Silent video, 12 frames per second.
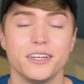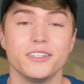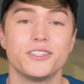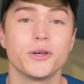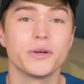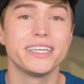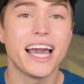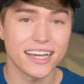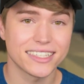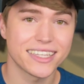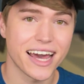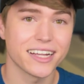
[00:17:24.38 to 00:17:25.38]
So
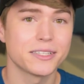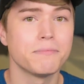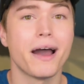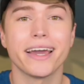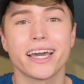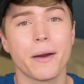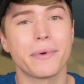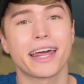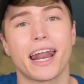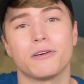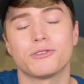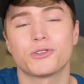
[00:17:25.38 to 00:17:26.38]
yes, that is my coming
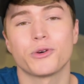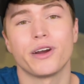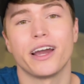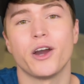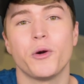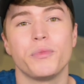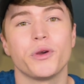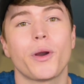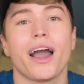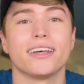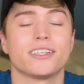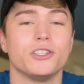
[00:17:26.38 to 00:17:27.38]
out story. I hope you
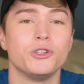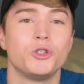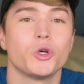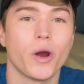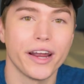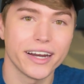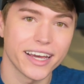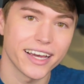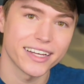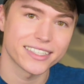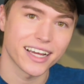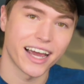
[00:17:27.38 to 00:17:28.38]
guys enjoyed it.